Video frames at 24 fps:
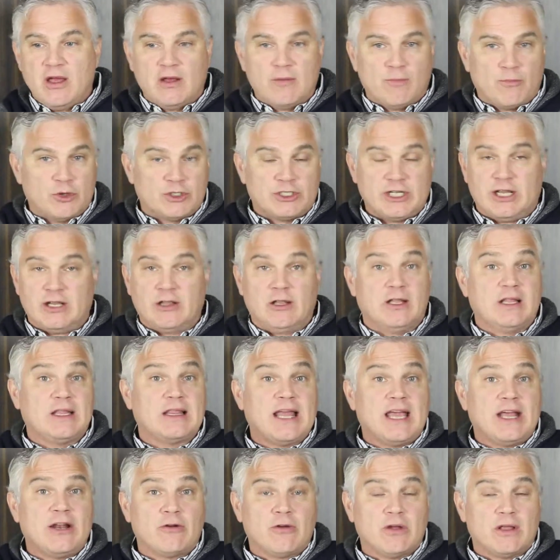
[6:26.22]
particularly
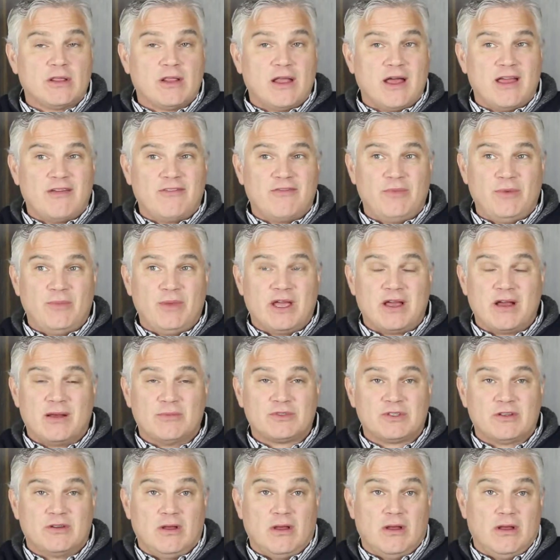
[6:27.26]
later in life
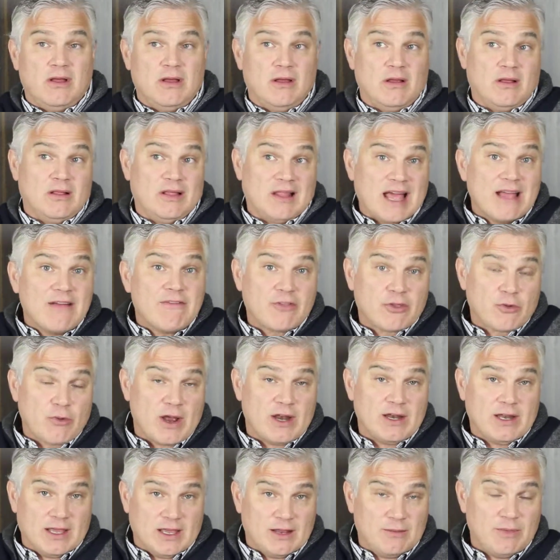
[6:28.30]
becomes
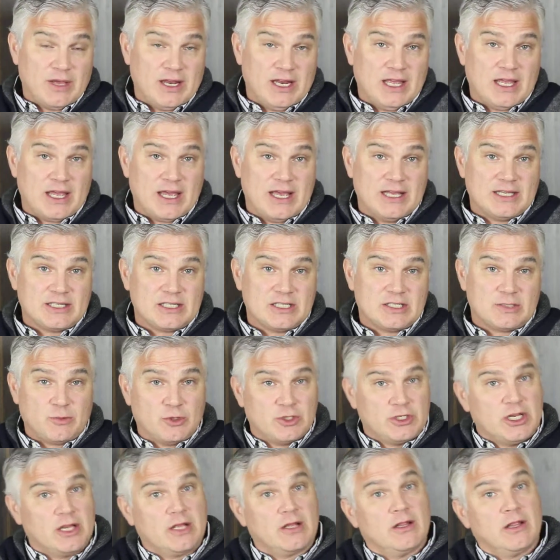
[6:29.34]
life-threatening in many cases,
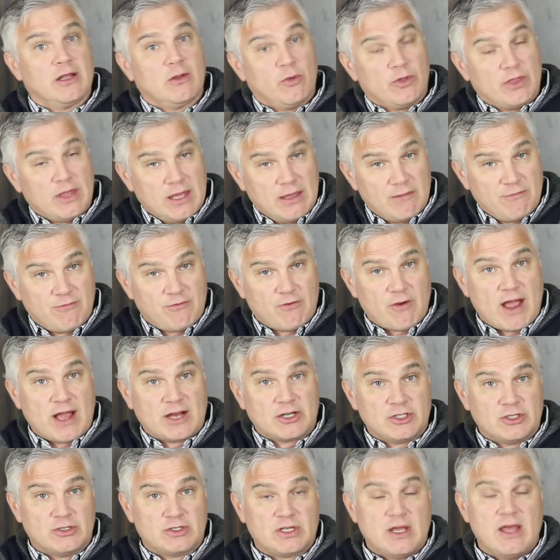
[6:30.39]
particularly with hip
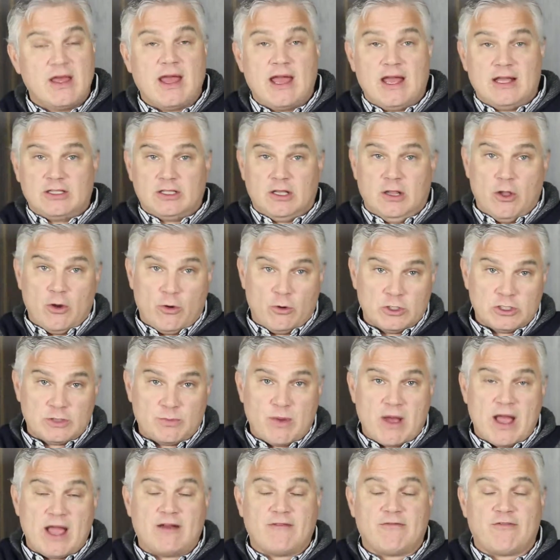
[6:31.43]
fractures and lower
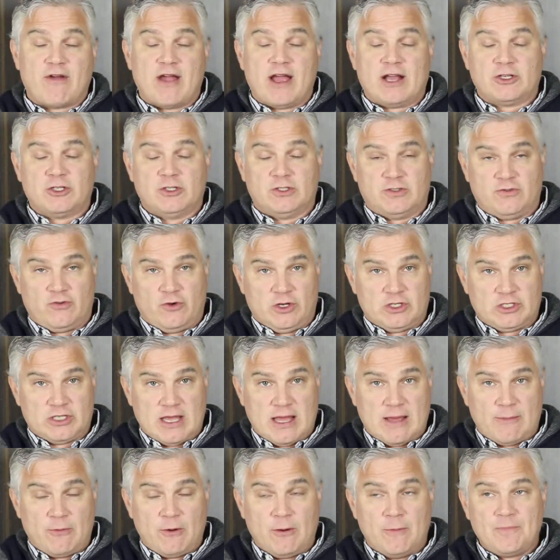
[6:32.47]
spine fractures, for
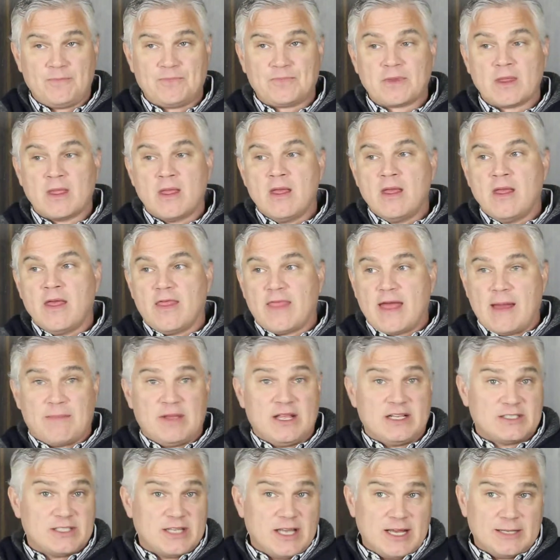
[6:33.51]
example. That
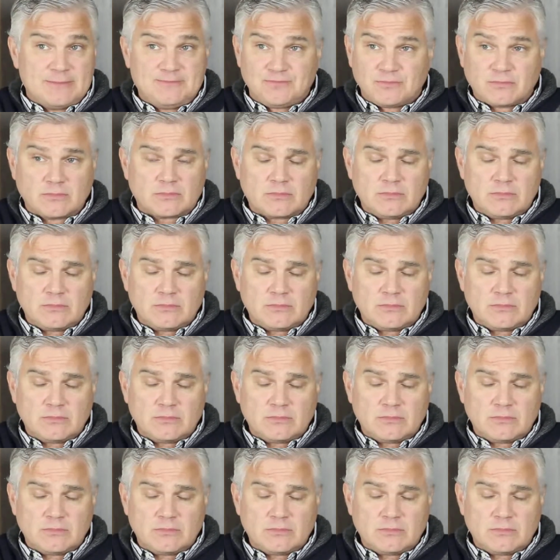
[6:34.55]
being said,